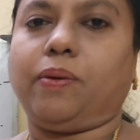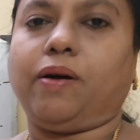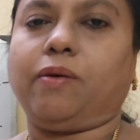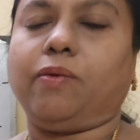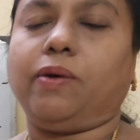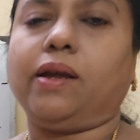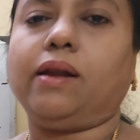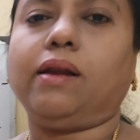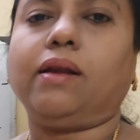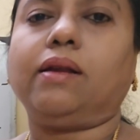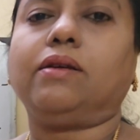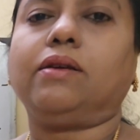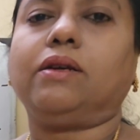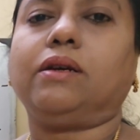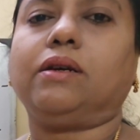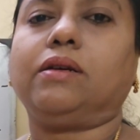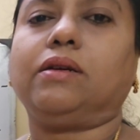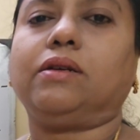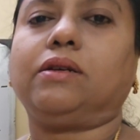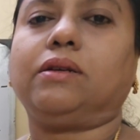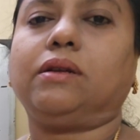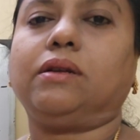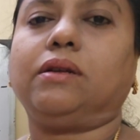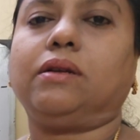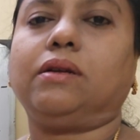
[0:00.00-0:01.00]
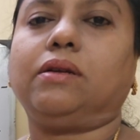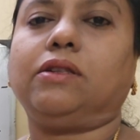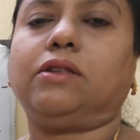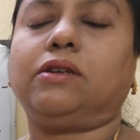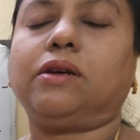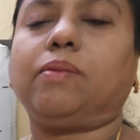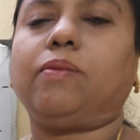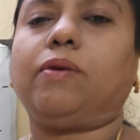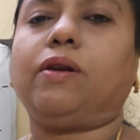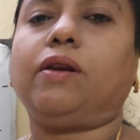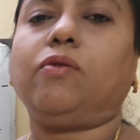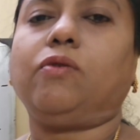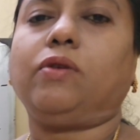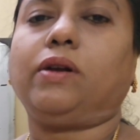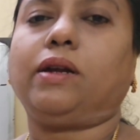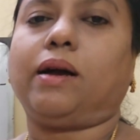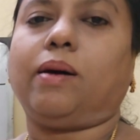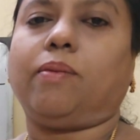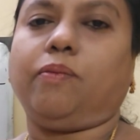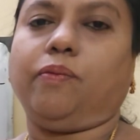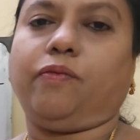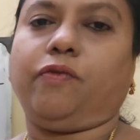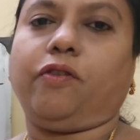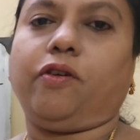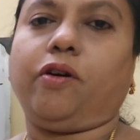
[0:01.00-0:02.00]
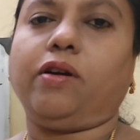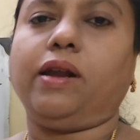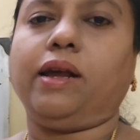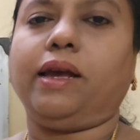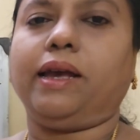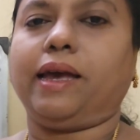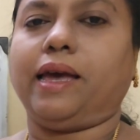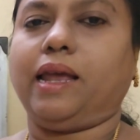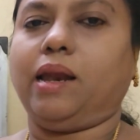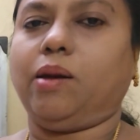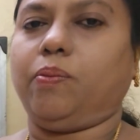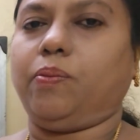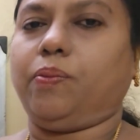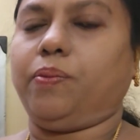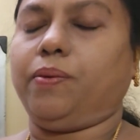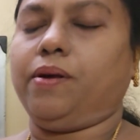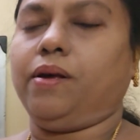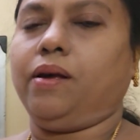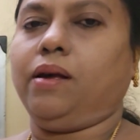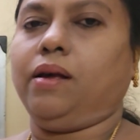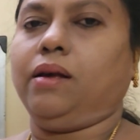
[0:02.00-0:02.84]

power, Germany would come for help.